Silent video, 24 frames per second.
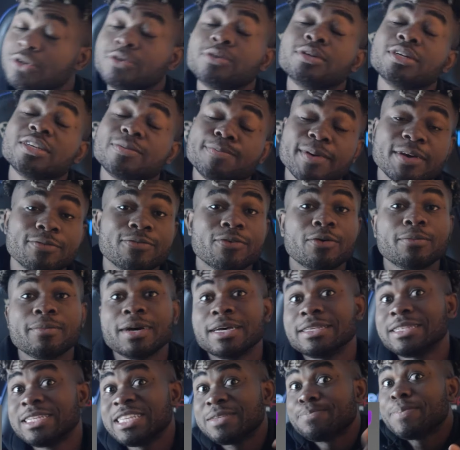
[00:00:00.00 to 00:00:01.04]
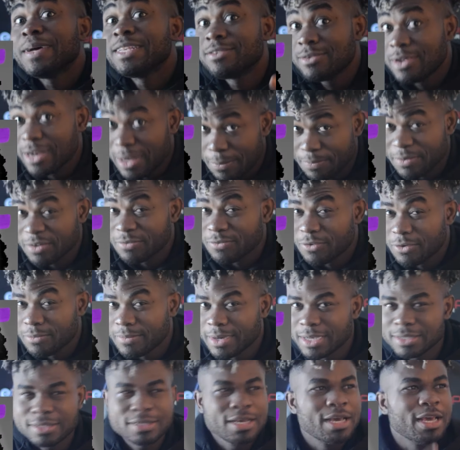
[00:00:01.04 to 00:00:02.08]
during this performance, this particular
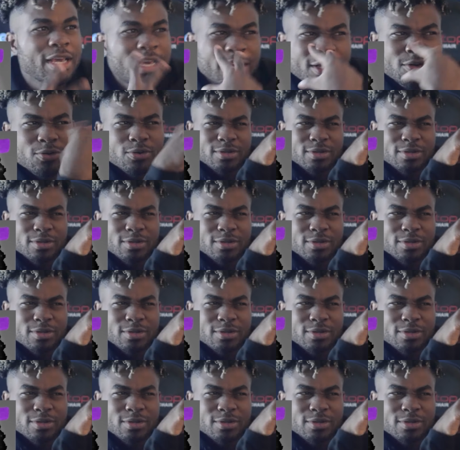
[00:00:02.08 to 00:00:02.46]
performance, he